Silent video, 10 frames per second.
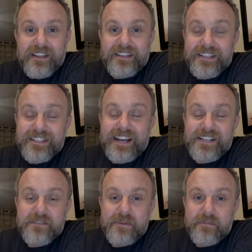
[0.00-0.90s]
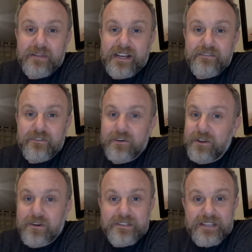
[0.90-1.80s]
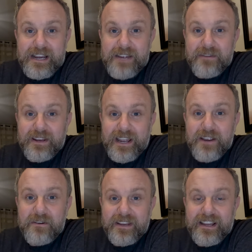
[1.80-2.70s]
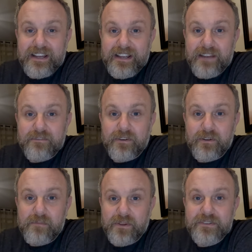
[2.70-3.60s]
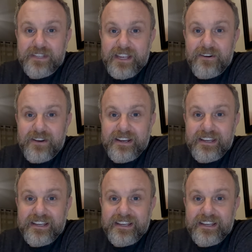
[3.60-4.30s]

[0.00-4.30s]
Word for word: These guys had been planning for a long time, and I only had a handful of months to get ready.